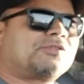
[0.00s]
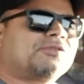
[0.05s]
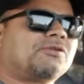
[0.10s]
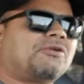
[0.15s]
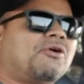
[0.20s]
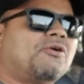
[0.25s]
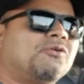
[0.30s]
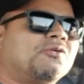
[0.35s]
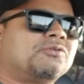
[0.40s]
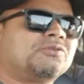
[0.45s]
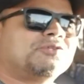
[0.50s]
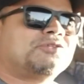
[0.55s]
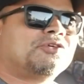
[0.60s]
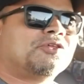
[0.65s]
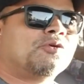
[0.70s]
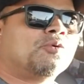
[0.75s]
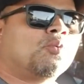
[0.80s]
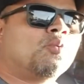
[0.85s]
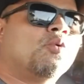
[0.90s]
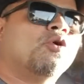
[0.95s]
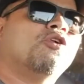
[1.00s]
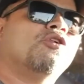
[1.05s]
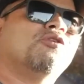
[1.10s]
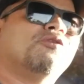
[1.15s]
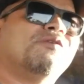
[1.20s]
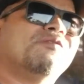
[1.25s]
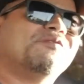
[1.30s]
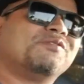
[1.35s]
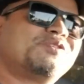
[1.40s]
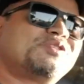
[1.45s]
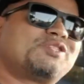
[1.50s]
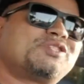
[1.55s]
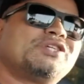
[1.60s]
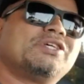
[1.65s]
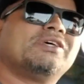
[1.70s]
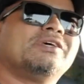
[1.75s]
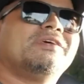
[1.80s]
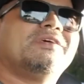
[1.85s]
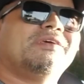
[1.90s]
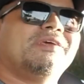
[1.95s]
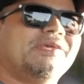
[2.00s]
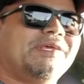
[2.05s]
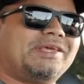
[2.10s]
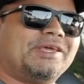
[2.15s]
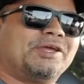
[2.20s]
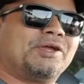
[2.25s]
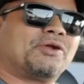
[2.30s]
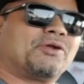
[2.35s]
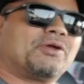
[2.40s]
thrown to the wolves here